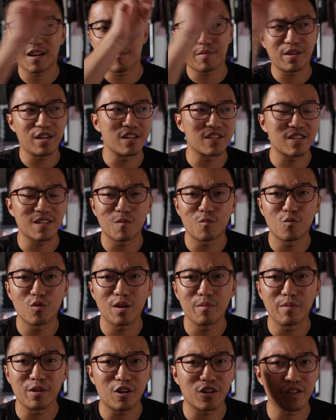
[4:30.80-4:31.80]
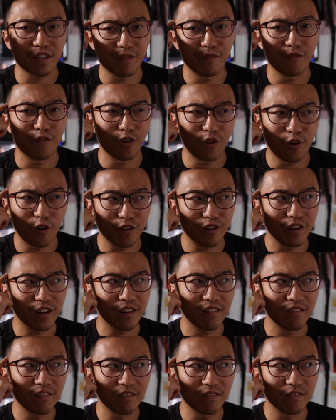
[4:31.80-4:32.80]
up here somewhere because I forgot
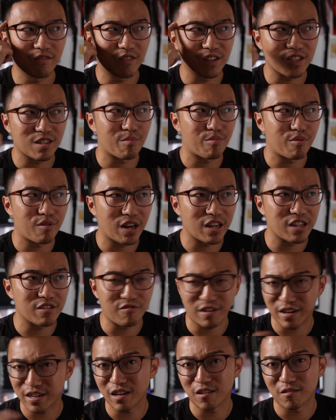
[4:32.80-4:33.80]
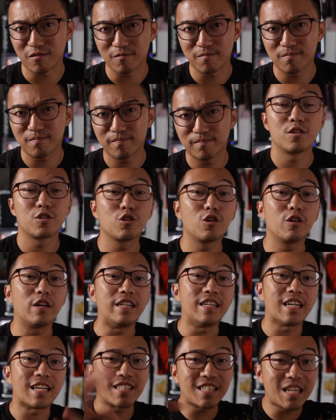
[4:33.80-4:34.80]
what's the price right now. So
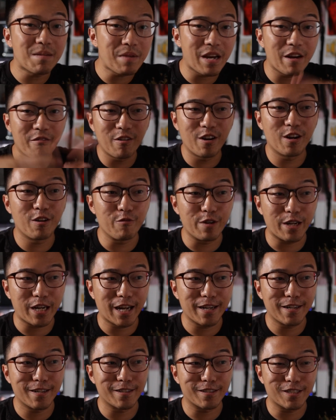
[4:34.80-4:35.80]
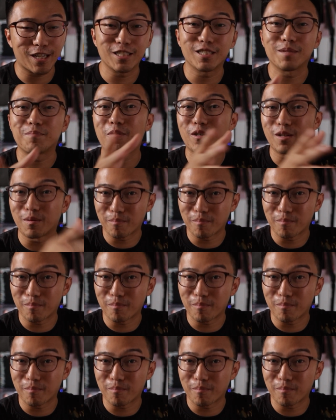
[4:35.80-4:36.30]
in that same area, we kind of chanced upon